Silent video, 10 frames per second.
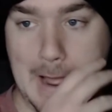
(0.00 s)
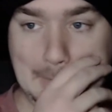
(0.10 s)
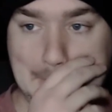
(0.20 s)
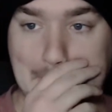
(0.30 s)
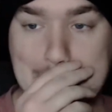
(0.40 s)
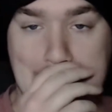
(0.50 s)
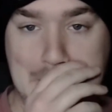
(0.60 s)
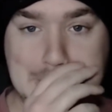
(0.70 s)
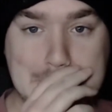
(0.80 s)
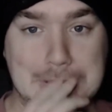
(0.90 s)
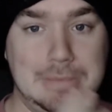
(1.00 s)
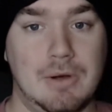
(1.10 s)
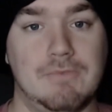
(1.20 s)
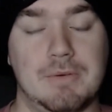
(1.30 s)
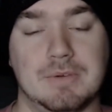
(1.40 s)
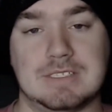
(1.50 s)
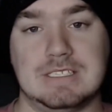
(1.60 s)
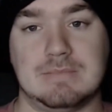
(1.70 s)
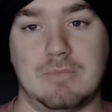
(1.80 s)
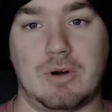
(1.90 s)
B-. Hopefully we'll see
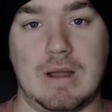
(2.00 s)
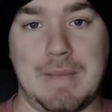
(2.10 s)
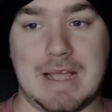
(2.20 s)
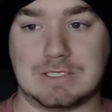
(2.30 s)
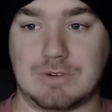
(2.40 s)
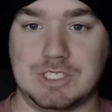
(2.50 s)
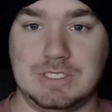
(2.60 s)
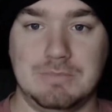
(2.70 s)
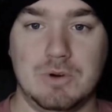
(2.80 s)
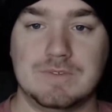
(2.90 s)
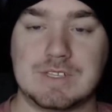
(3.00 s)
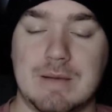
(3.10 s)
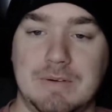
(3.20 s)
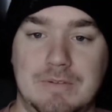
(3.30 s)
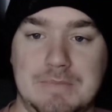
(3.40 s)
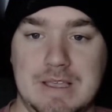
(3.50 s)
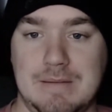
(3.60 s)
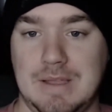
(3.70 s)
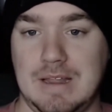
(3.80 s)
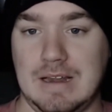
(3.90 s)
some more pass rushing moves coming from
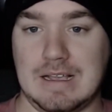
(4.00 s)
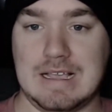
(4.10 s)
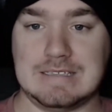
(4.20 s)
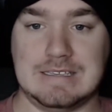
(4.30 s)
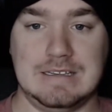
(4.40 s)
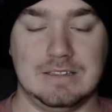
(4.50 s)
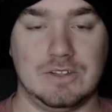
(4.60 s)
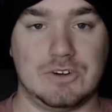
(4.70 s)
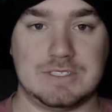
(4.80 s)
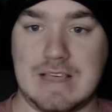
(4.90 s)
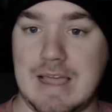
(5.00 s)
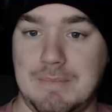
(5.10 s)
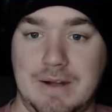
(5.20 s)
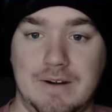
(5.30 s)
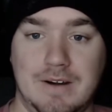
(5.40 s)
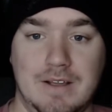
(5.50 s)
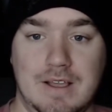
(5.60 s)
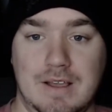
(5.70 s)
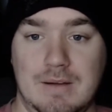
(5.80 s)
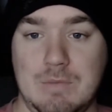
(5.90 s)
him, and as he learns that better.
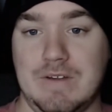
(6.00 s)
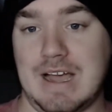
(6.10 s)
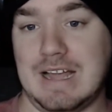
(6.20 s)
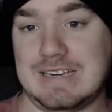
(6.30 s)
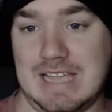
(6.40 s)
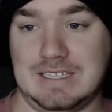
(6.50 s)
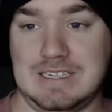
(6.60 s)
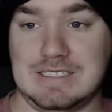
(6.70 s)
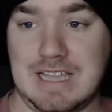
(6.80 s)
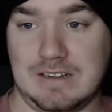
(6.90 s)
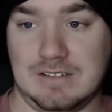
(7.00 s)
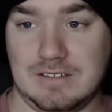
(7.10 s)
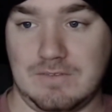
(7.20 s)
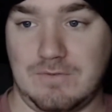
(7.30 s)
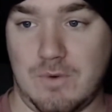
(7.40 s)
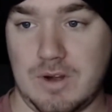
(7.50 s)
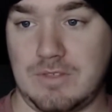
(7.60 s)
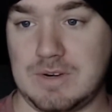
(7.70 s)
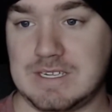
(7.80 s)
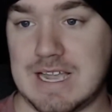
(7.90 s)
Moving on to Anthony Zettel,
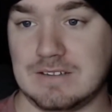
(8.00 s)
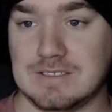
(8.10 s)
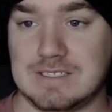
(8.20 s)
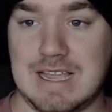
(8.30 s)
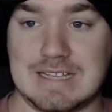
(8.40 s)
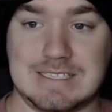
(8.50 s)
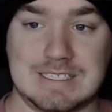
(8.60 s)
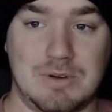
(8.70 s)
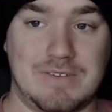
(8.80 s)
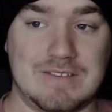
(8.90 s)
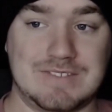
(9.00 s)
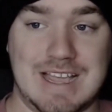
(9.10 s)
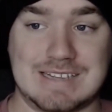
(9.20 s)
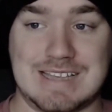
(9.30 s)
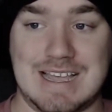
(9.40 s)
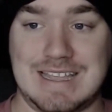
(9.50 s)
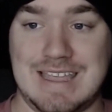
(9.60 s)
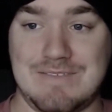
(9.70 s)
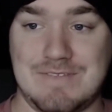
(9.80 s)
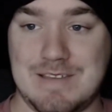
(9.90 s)
43 tackles. He got 6.5 sacks. I
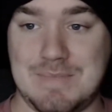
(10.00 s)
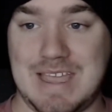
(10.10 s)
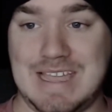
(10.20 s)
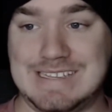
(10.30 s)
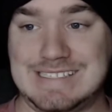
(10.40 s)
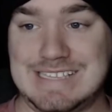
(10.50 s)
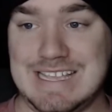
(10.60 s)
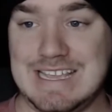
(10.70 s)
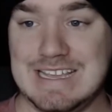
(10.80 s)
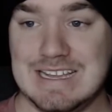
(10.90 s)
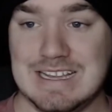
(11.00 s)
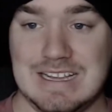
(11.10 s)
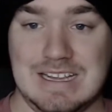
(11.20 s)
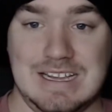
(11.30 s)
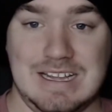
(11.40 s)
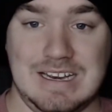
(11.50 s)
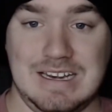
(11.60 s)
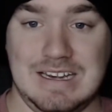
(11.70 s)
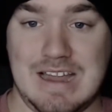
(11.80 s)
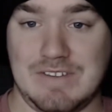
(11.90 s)
gave him a C.
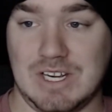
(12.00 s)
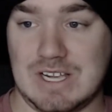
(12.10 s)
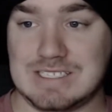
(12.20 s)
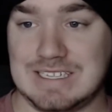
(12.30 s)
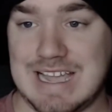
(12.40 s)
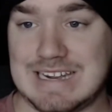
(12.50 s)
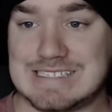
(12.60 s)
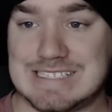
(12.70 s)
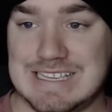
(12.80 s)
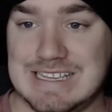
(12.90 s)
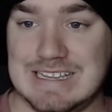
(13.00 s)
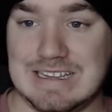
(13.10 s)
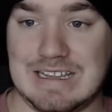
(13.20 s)
Nevin Lawson got a C.